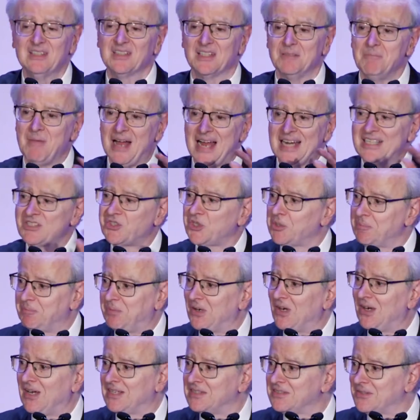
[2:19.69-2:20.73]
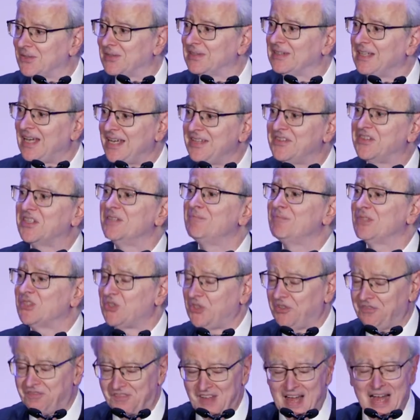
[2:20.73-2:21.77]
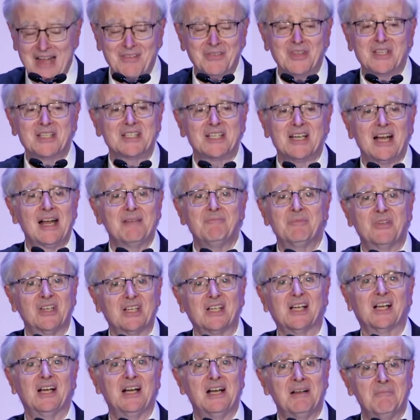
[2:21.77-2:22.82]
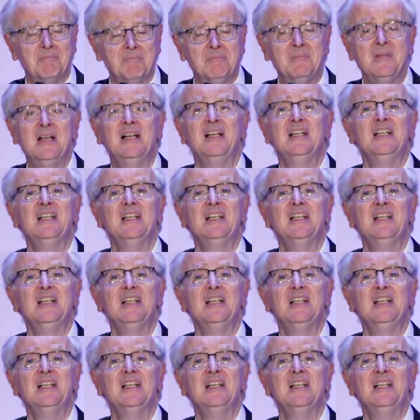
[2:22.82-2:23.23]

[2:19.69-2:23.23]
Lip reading: the managing partner at Latham, but she found the time to come